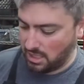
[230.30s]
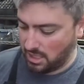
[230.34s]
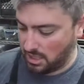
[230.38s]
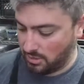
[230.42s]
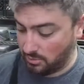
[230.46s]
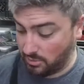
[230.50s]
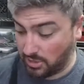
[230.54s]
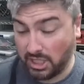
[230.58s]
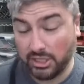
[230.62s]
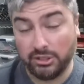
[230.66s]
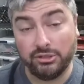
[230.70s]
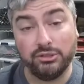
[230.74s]

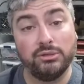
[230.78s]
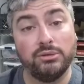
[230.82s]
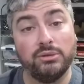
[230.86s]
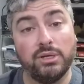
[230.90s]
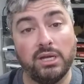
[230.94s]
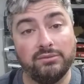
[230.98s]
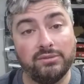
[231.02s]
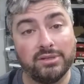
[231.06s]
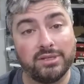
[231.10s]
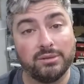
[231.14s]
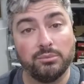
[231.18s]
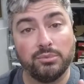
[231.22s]
But I do
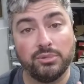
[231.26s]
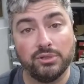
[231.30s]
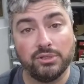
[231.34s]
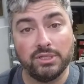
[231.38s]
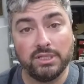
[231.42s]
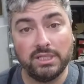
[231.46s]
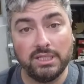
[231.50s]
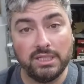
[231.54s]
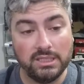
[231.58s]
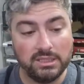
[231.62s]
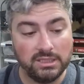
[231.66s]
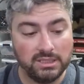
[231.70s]
have a
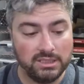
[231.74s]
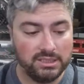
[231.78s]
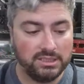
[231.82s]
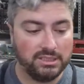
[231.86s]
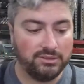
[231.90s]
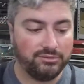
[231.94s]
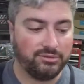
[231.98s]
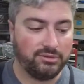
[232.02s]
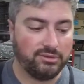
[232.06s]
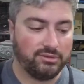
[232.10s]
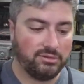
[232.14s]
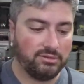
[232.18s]
completely
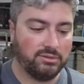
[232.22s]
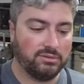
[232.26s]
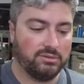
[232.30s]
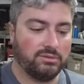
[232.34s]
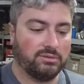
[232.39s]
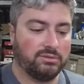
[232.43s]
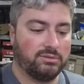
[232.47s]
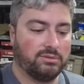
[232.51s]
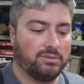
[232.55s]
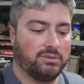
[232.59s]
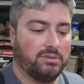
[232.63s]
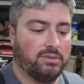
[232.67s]
different
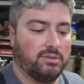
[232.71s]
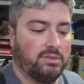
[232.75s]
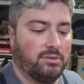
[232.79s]
little